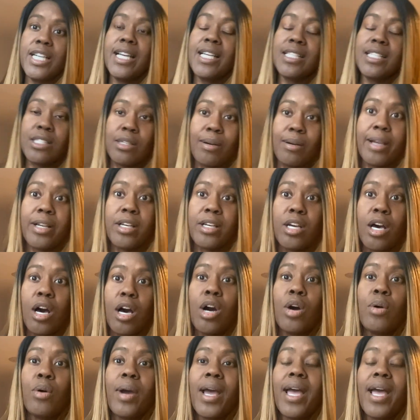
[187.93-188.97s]
And so I
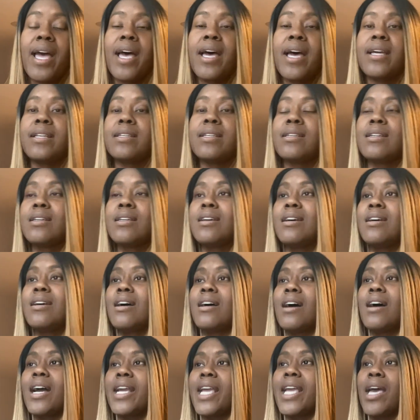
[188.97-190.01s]
go and
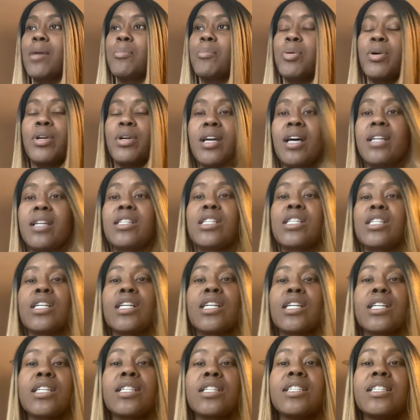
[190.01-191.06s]
I get put
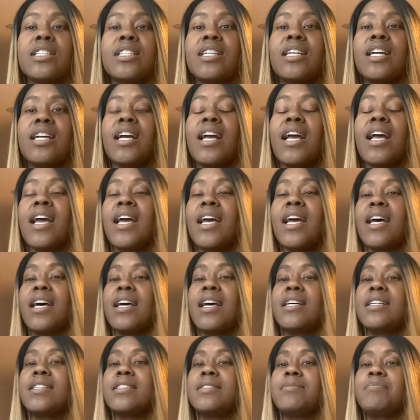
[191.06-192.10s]
under
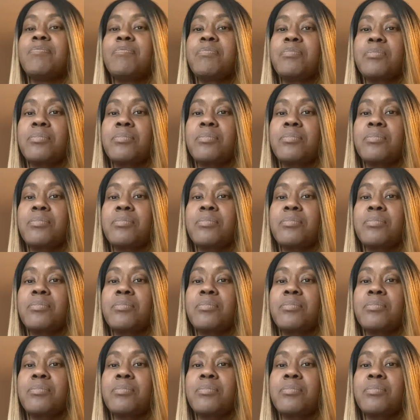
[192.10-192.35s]
and